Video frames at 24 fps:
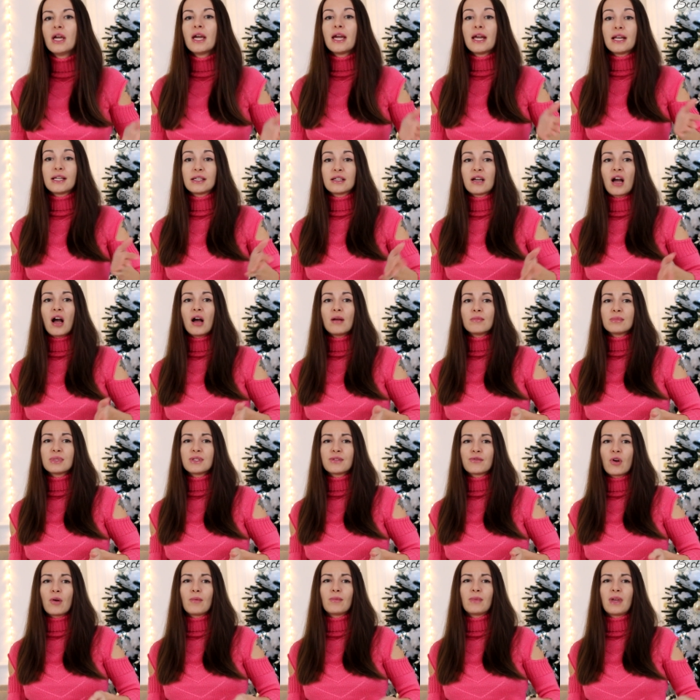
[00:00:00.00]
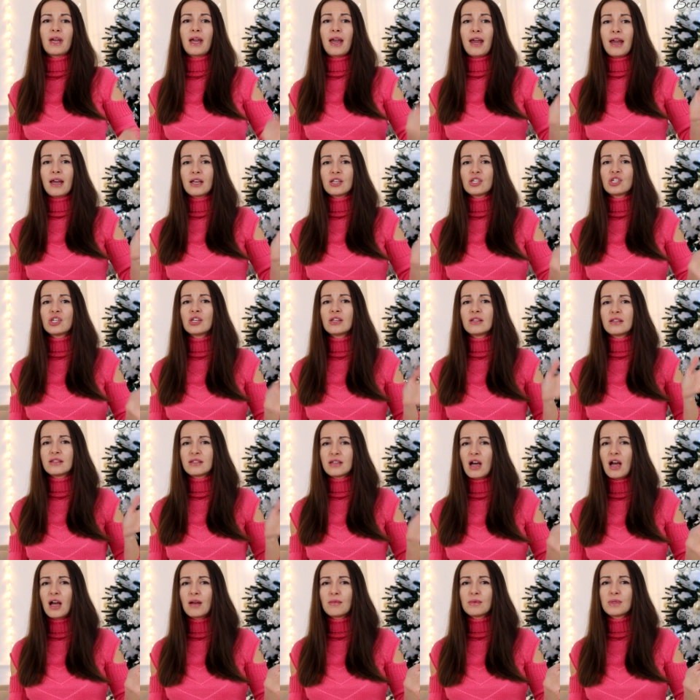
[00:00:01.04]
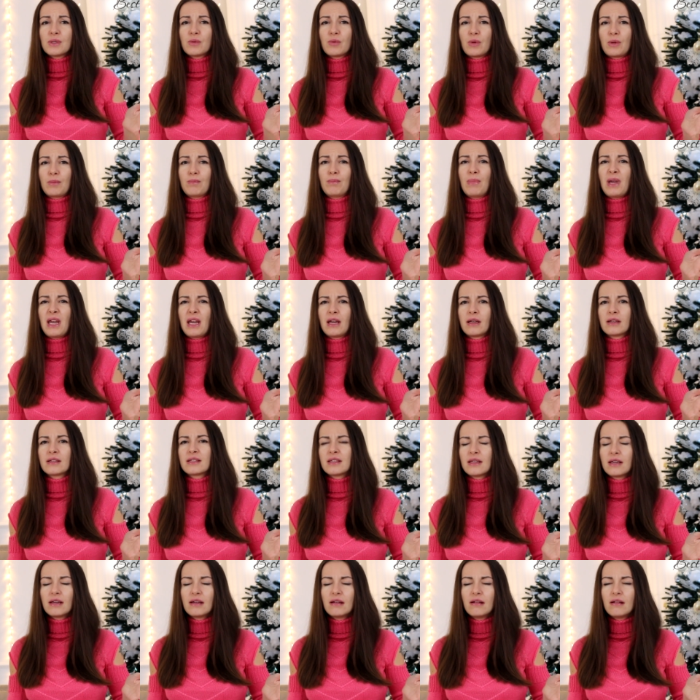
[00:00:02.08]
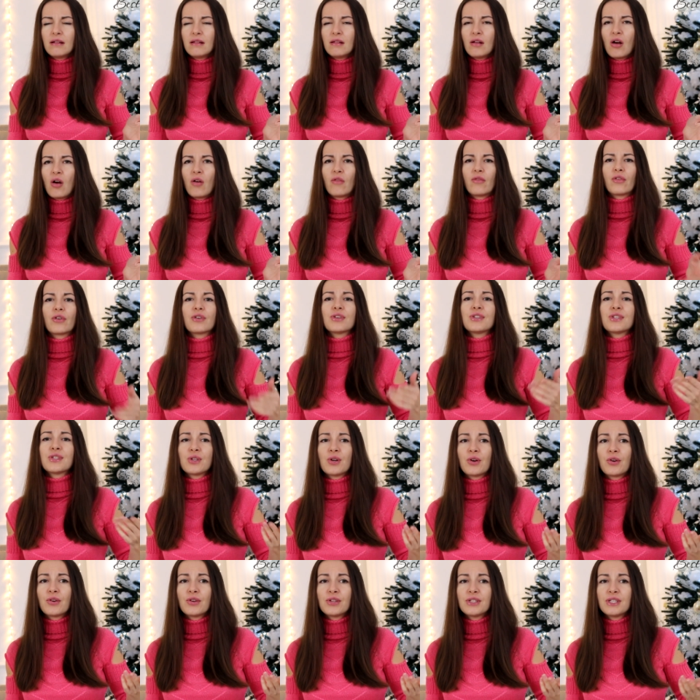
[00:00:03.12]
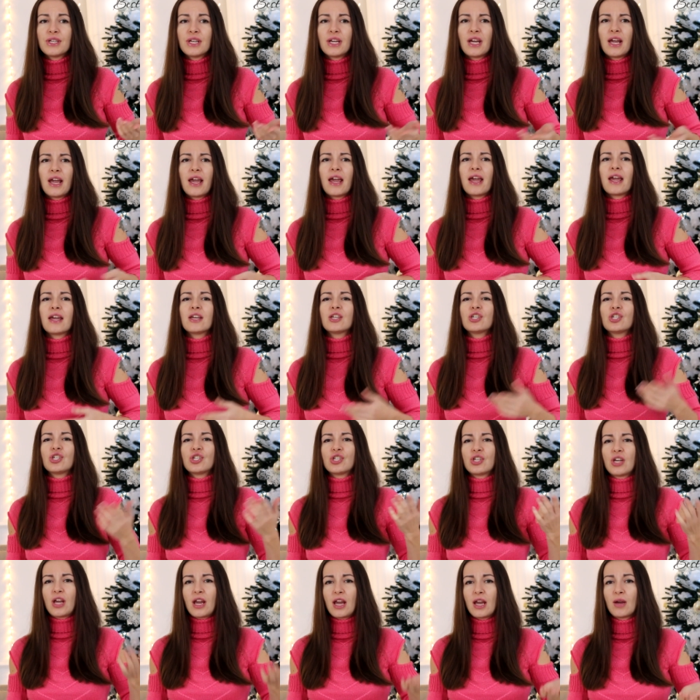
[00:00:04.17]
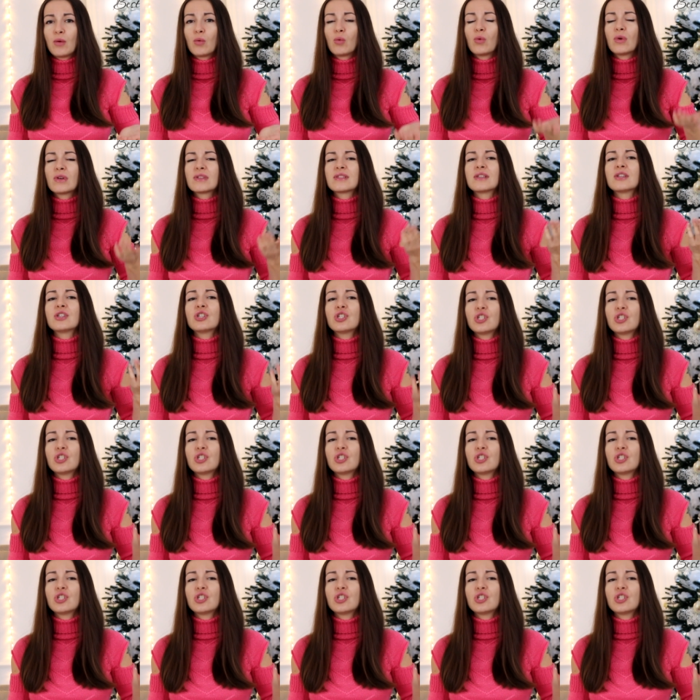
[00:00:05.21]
It comes from the ancient times when being single over 30 was a